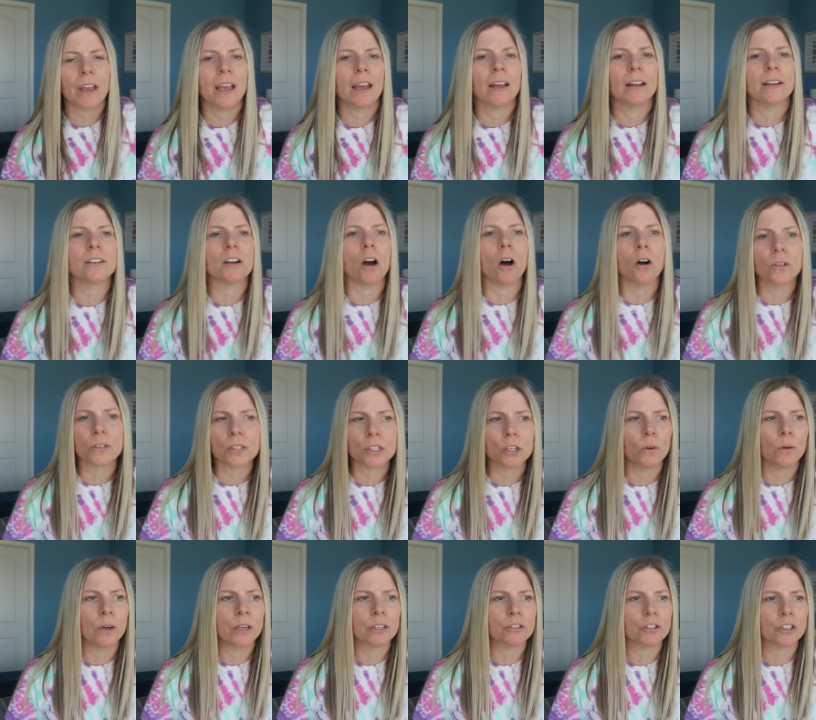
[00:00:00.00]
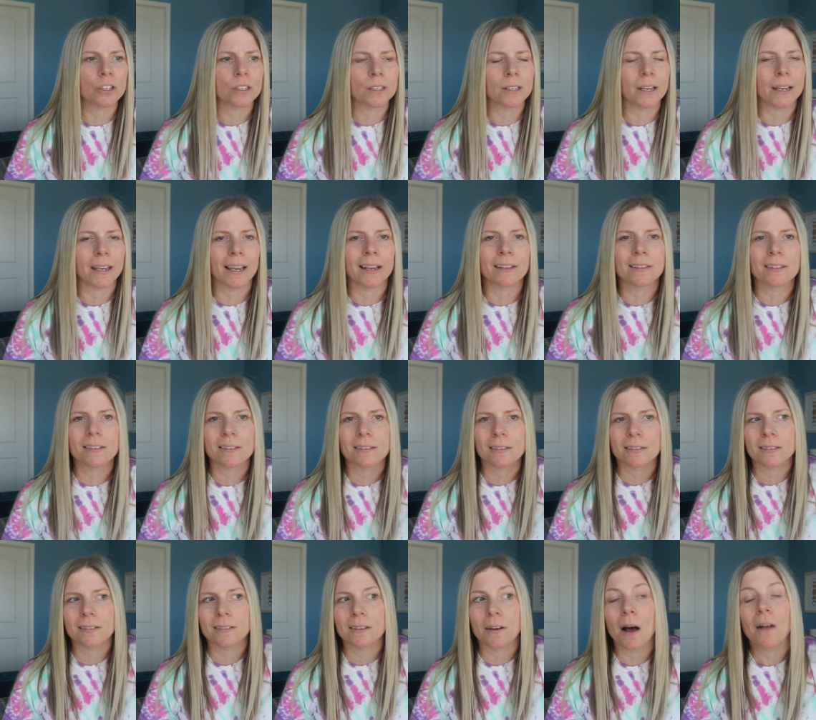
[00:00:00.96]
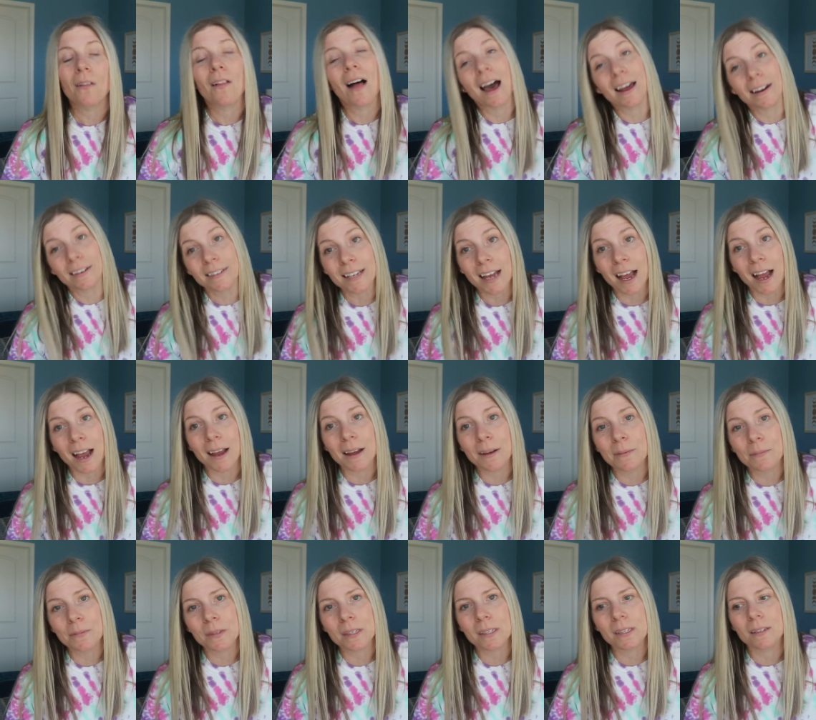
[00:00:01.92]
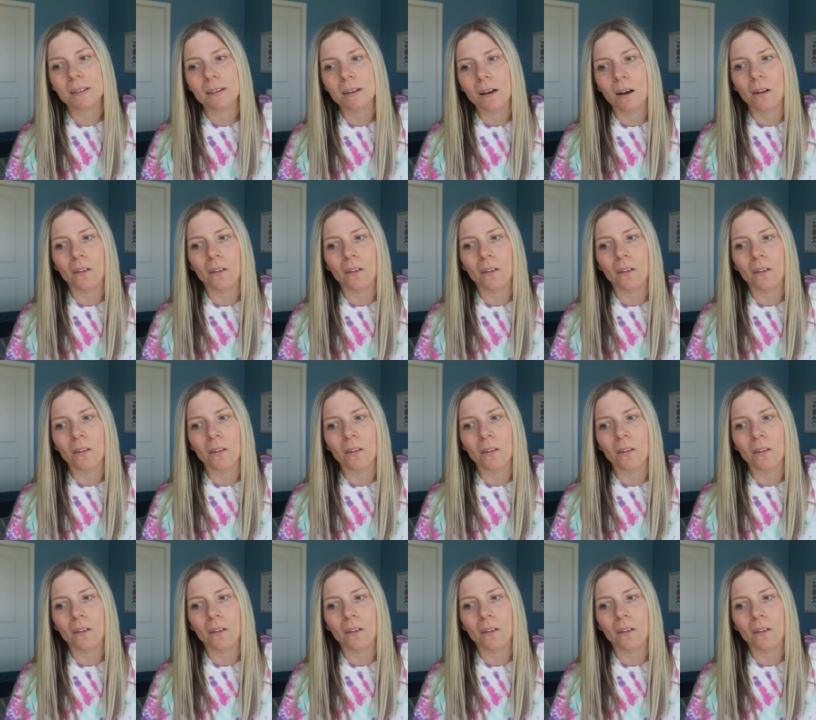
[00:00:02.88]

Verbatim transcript: and also it's just like it's a lot of times